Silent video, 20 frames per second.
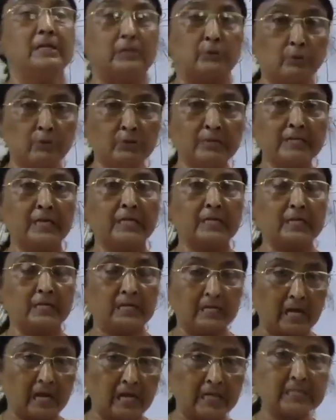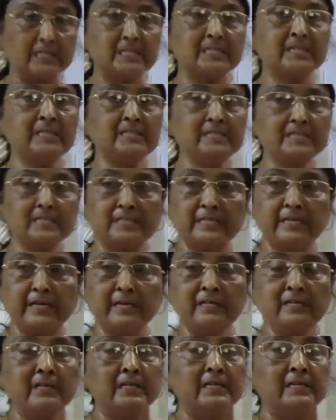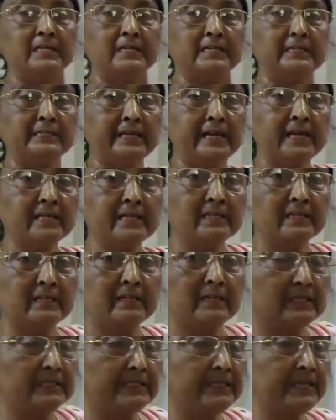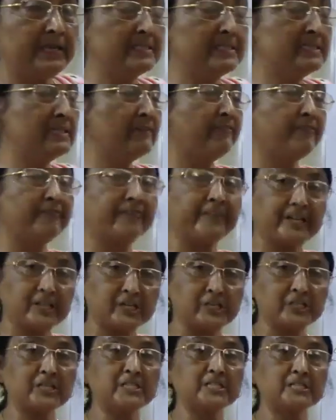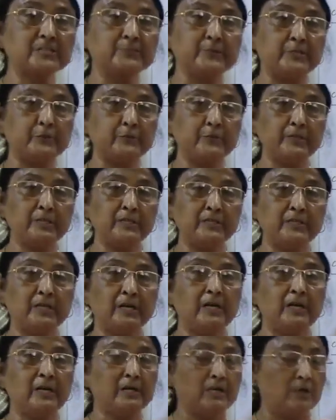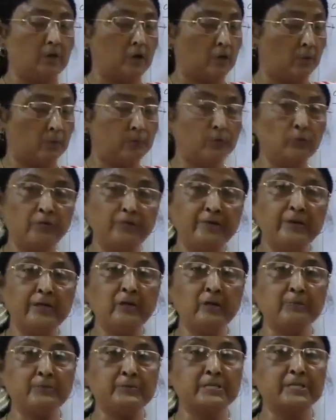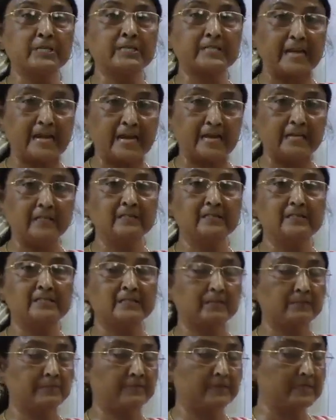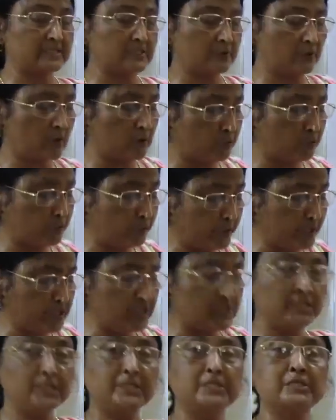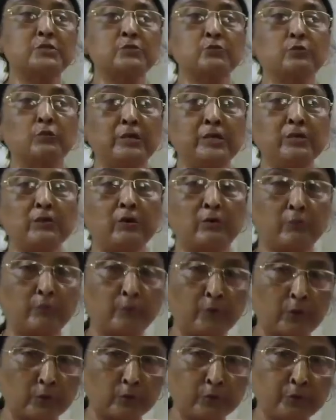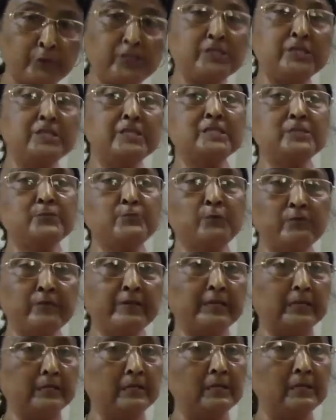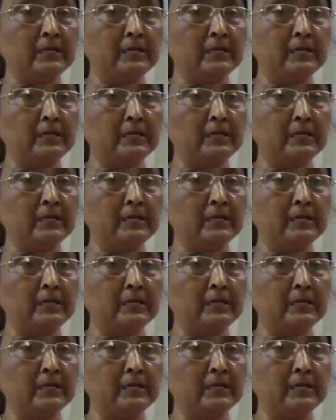So the answer is there, that there is a friction between the moving object and the surface on which it is rolling or on which it is moving.